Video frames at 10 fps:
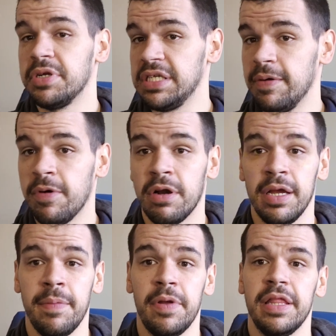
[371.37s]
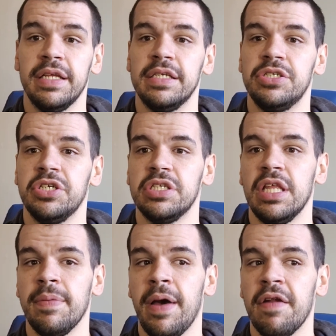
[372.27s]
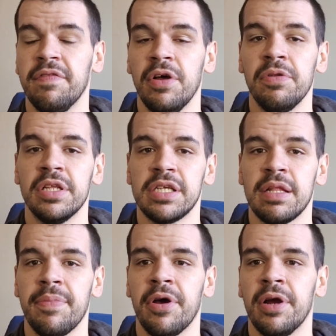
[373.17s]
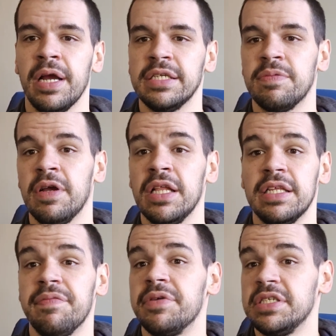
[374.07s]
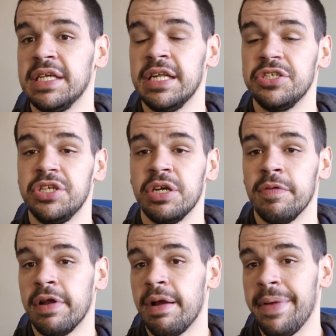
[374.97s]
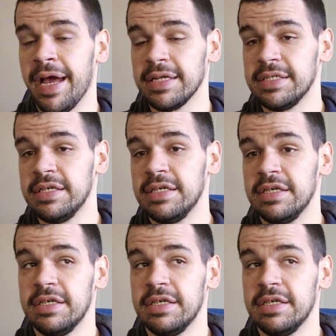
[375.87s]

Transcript: Percent 1RM, this is just the amount of load that's on the bar as a relative percentage to your 1RM max.